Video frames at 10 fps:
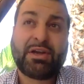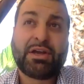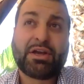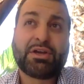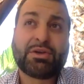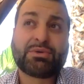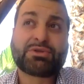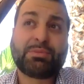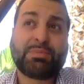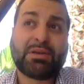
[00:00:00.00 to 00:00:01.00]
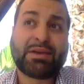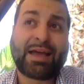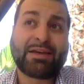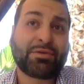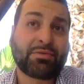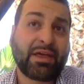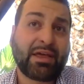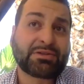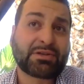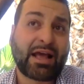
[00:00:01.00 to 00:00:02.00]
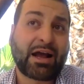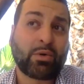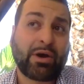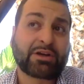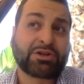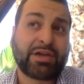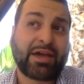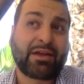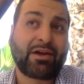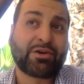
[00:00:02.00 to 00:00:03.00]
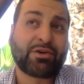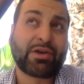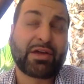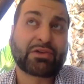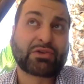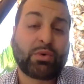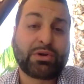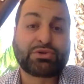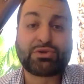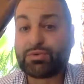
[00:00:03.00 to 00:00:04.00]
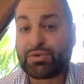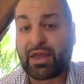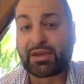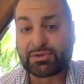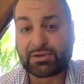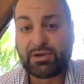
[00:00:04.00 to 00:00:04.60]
It used to be 93 days, and now we're actually at 122 days.